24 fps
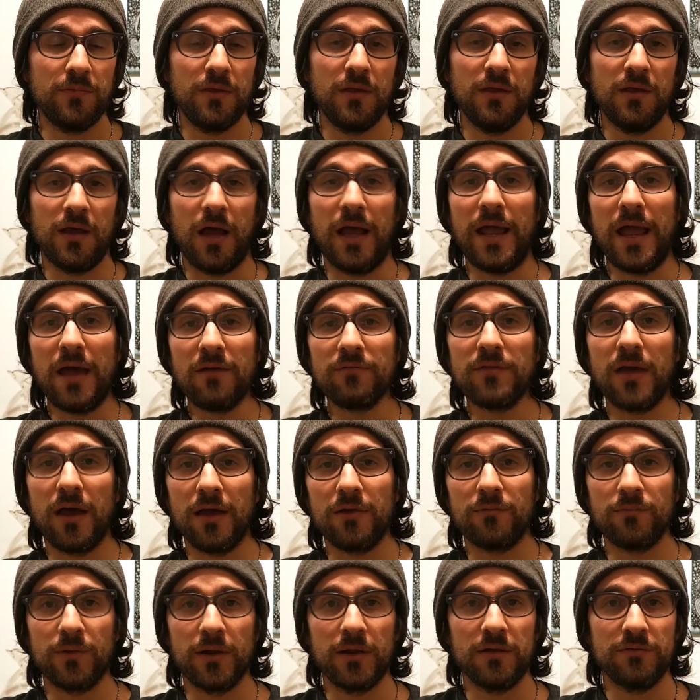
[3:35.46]
I have
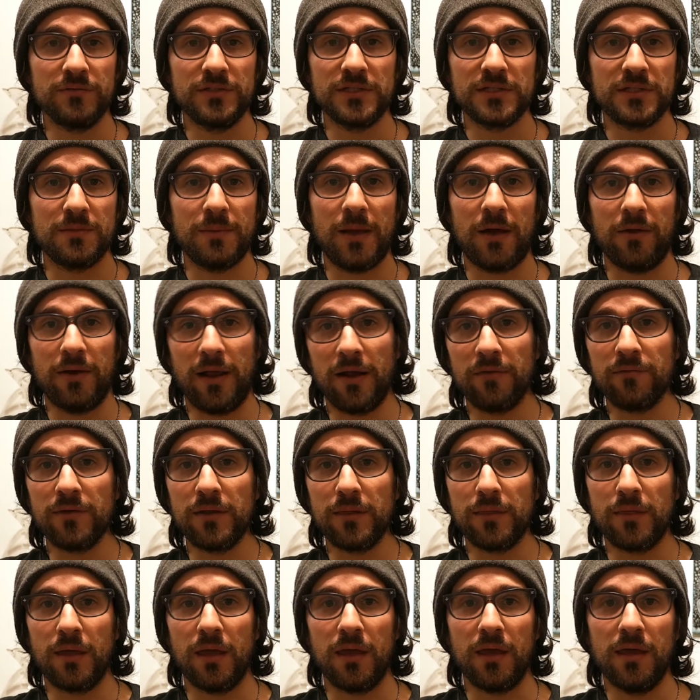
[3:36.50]
gotten rid of just about
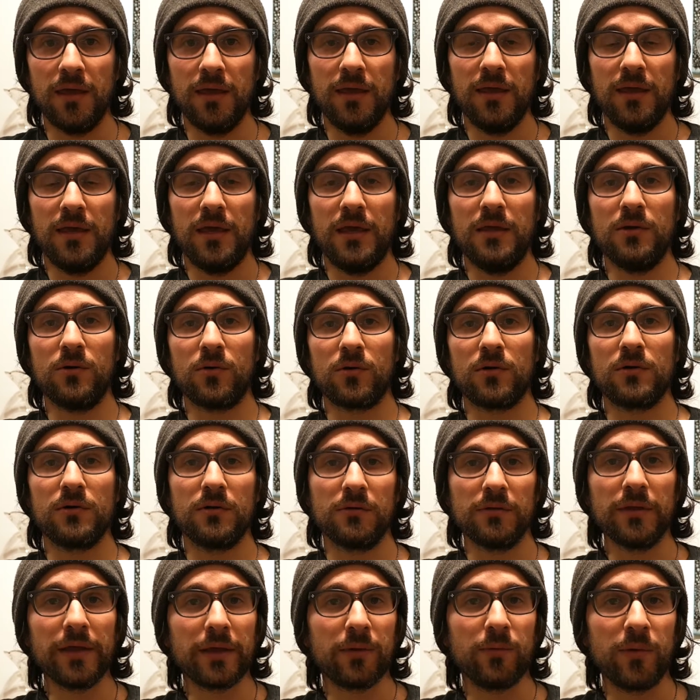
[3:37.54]
everything in order to
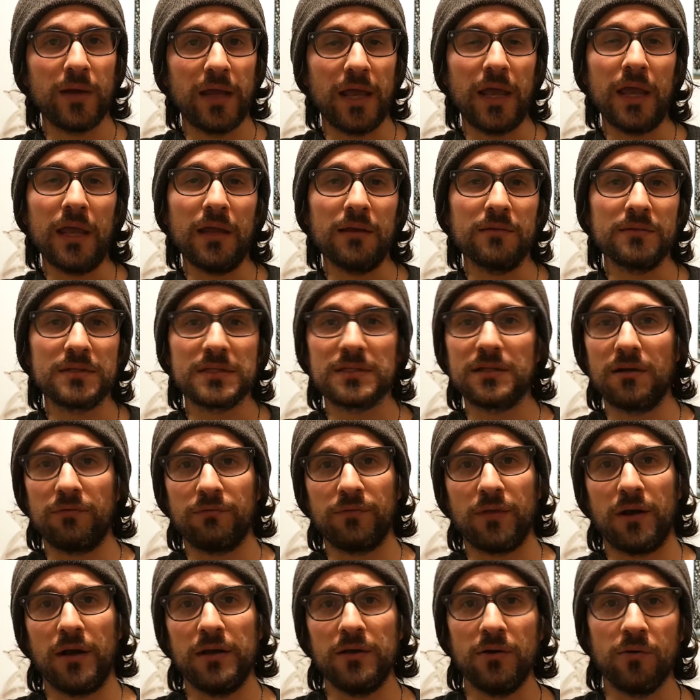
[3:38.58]
liquidate stuff
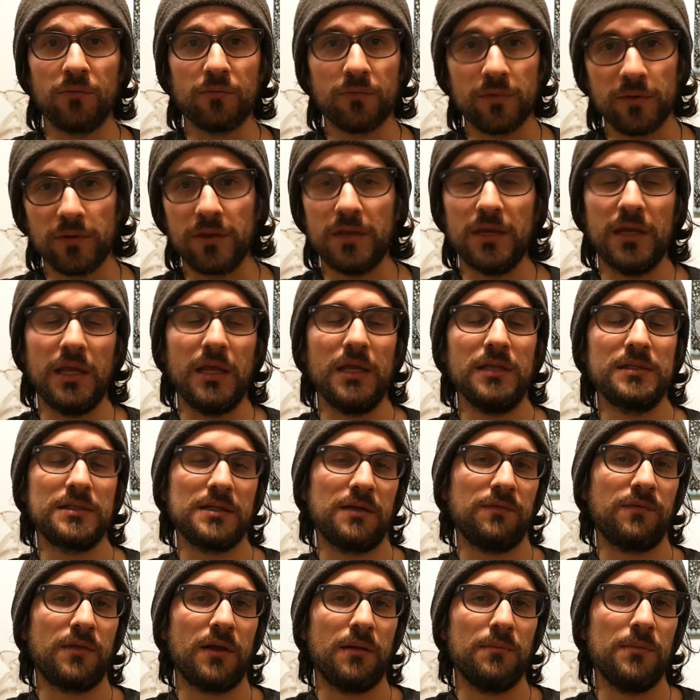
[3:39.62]
that I don't really need,
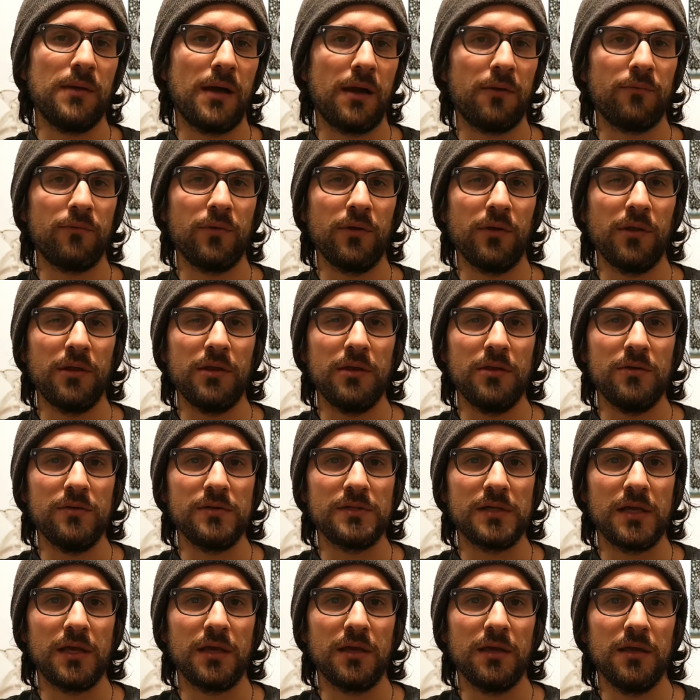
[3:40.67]
stuff that I'm not really
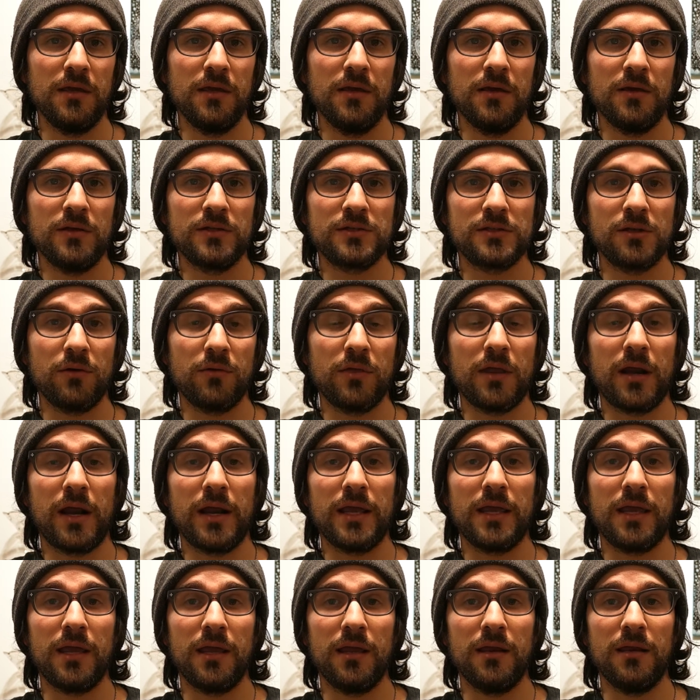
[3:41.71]
using, so that I
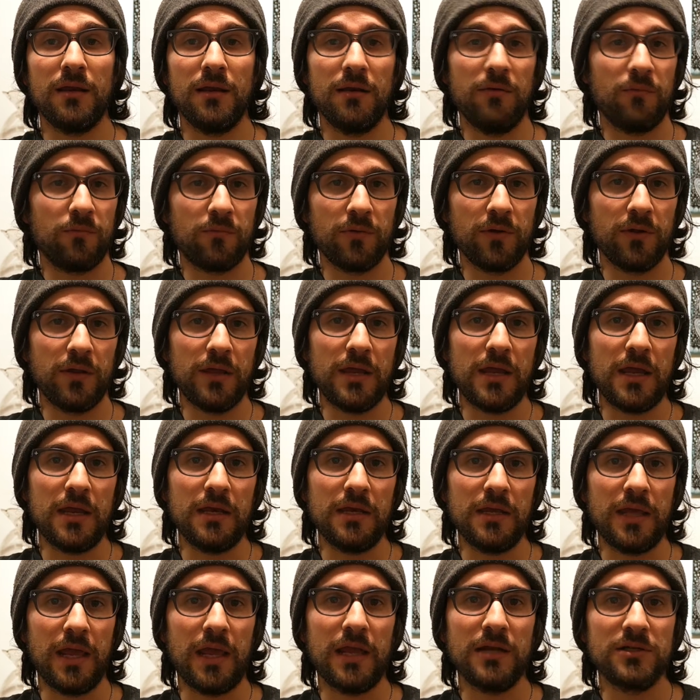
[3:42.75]
can really
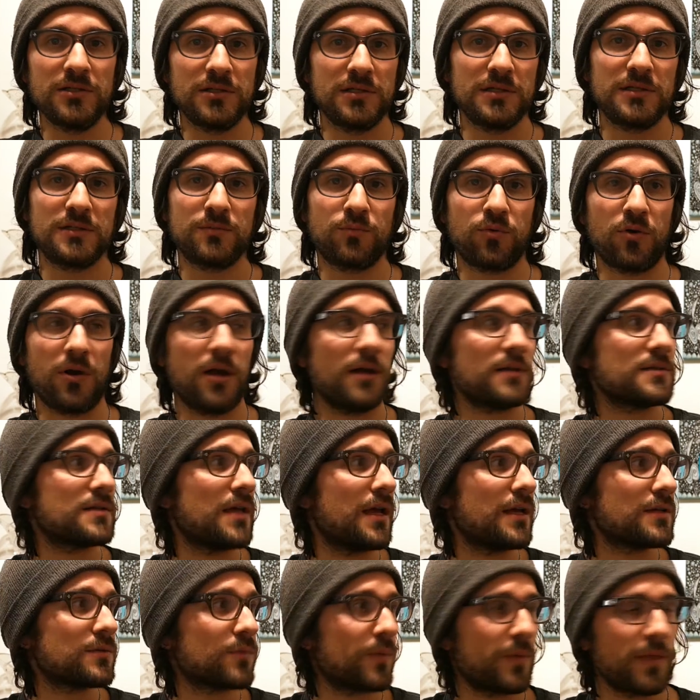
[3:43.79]
engage this
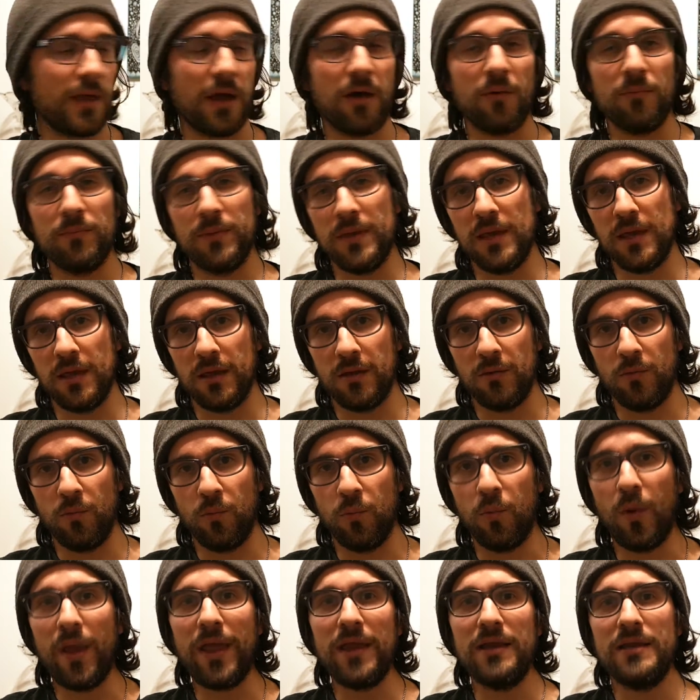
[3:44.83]
process without being
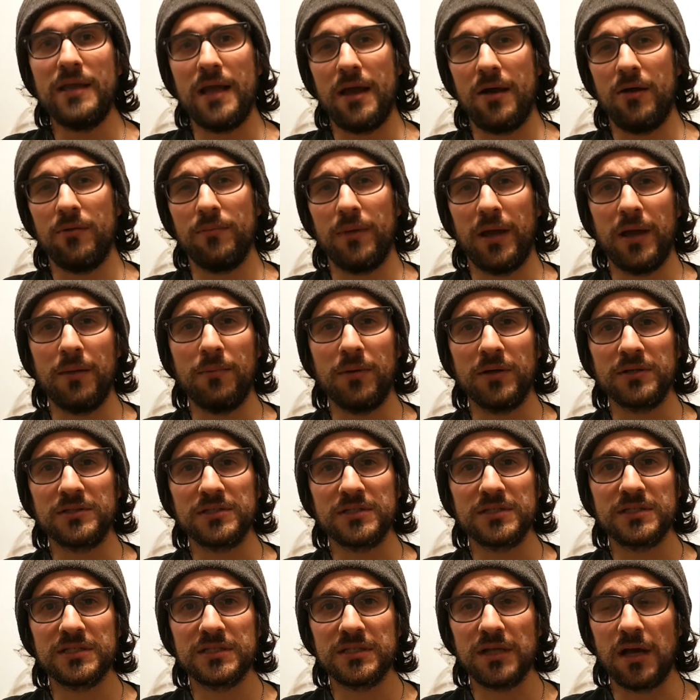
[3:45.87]
weighed down by a bunch of
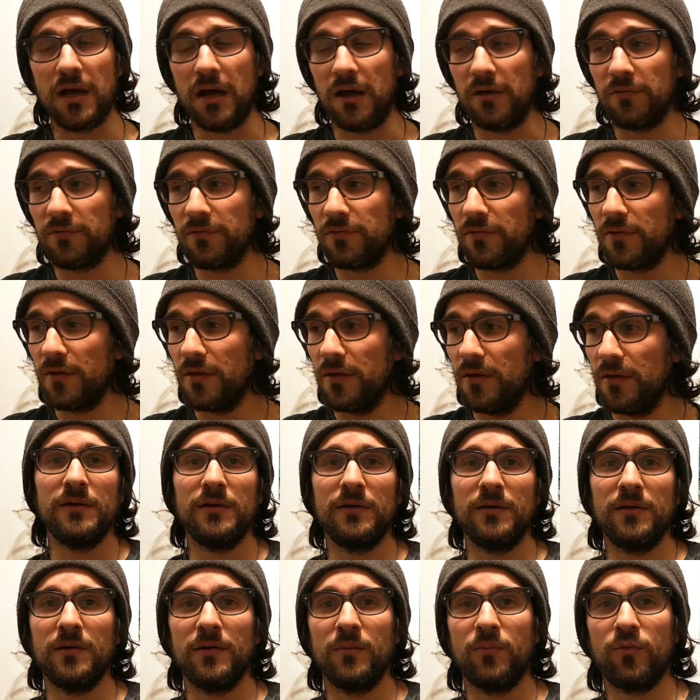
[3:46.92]
stuff.
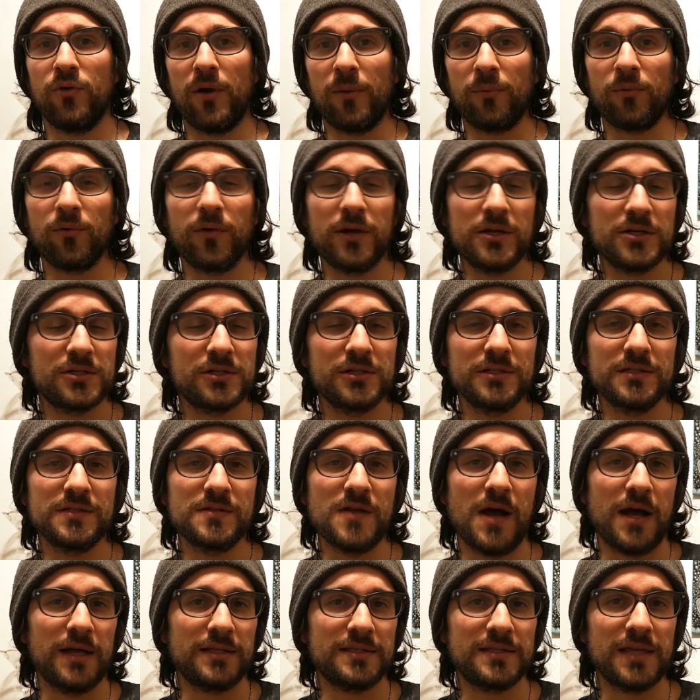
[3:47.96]
Preparation is
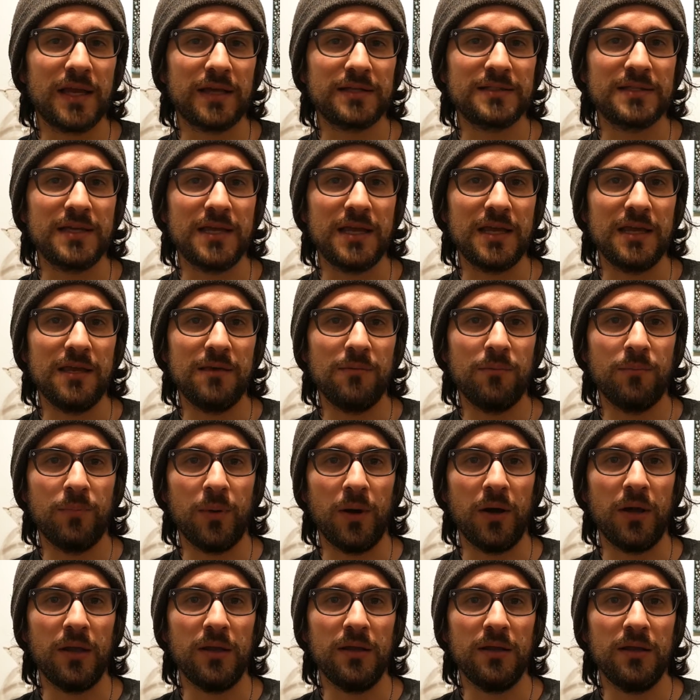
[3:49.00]
not sexy,
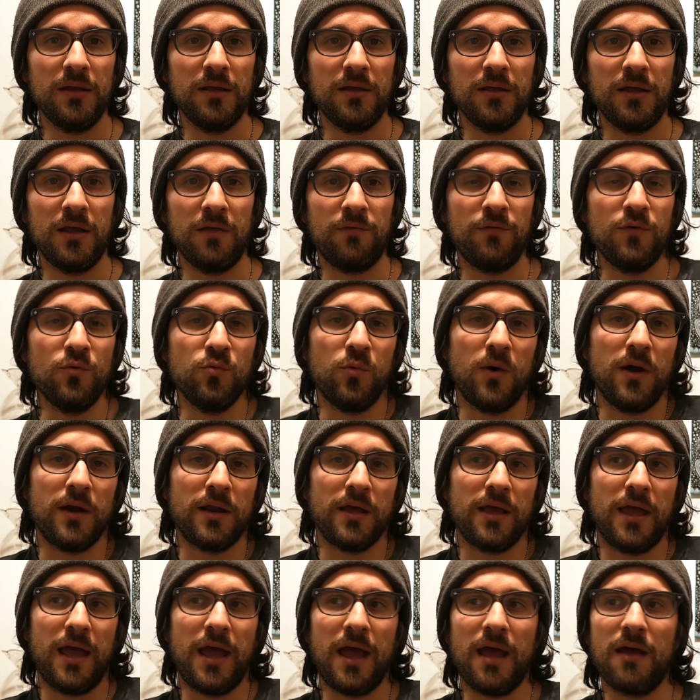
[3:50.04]
but if you want
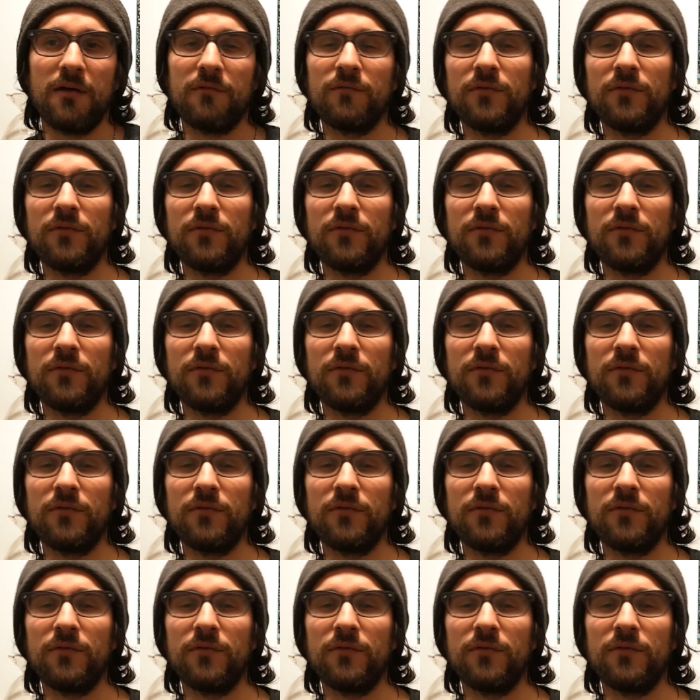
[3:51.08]
to have